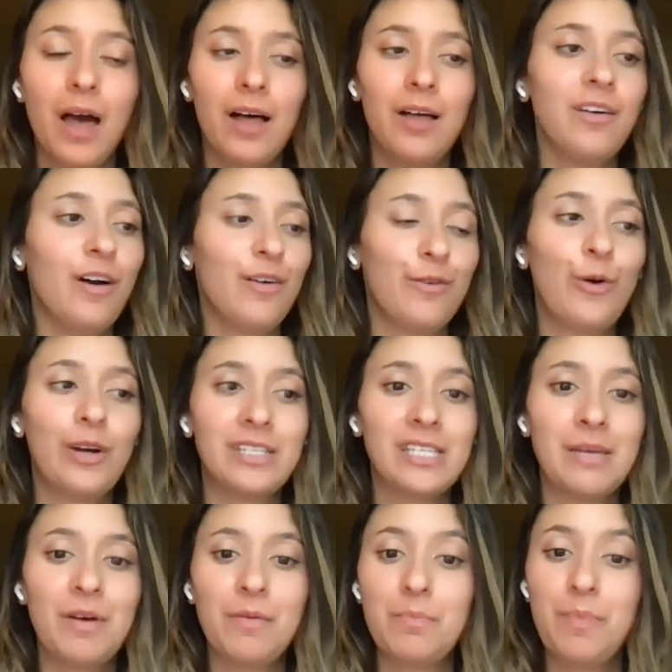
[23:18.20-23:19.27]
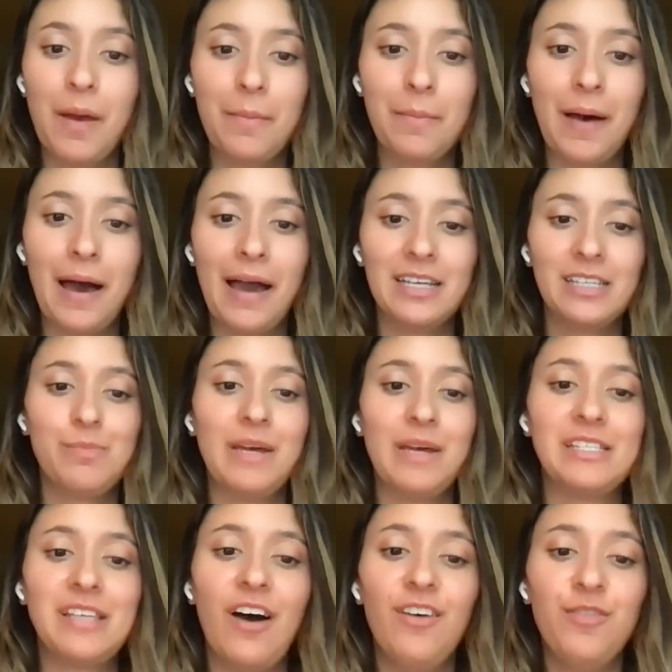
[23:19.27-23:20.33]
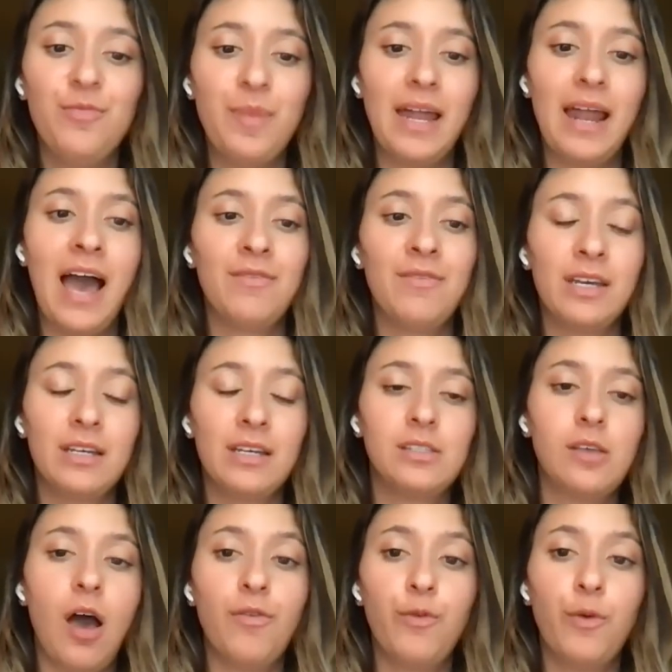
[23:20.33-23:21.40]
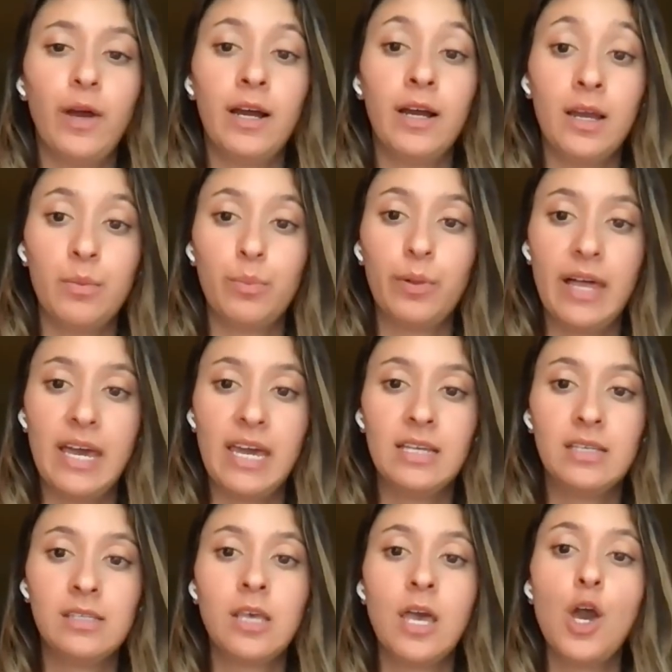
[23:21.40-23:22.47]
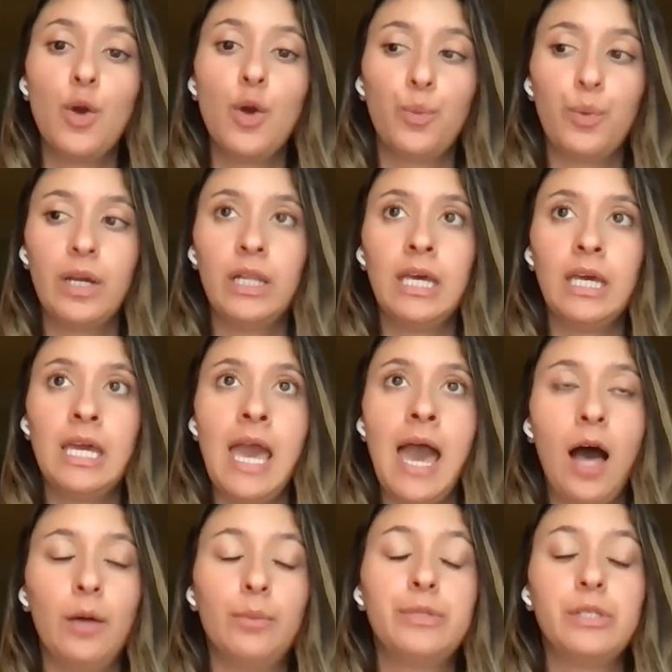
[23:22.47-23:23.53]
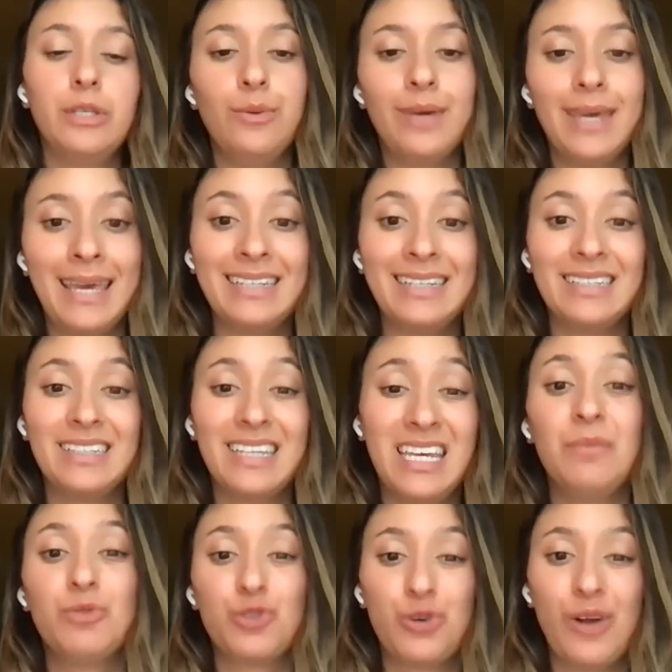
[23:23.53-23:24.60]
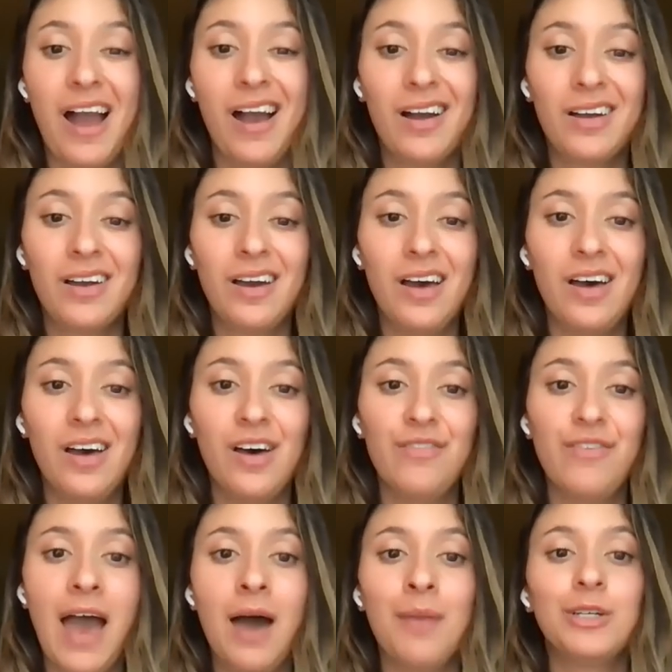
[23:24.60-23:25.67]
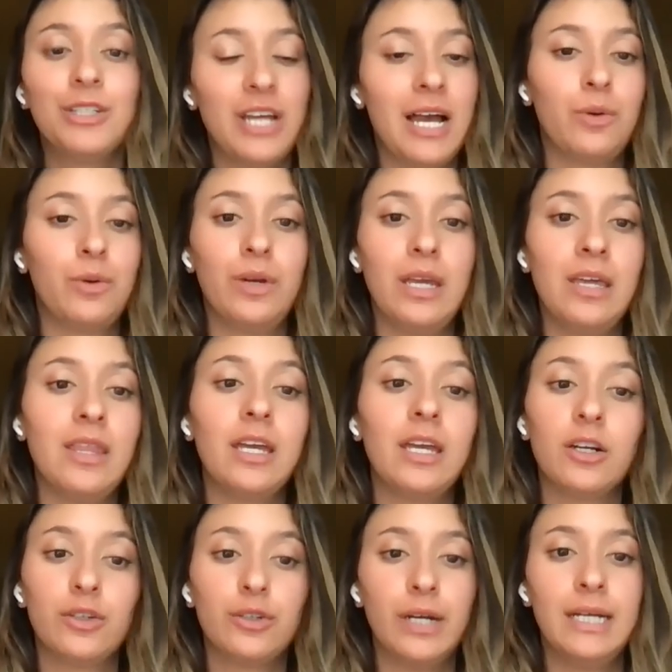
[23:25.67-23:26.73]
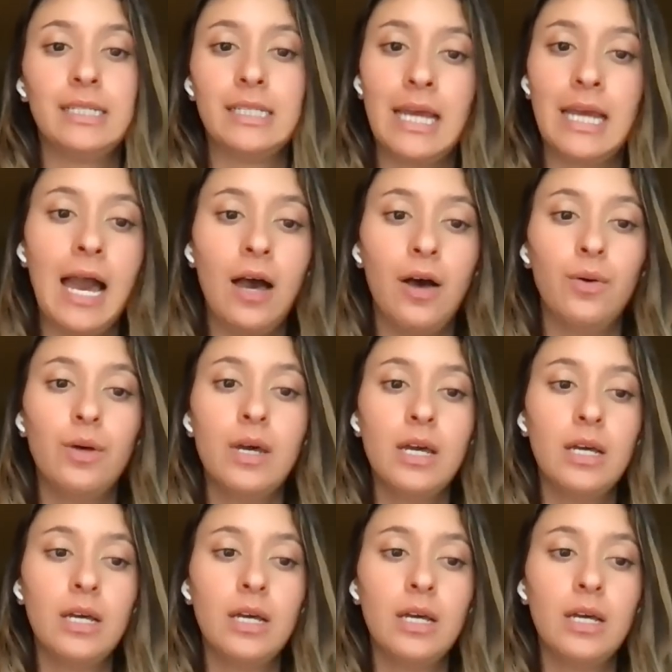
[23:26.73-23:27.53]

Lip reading: of course, I'm a bit biased myself, but having a software in place really helps you can keep track of how much equity that you're granting out.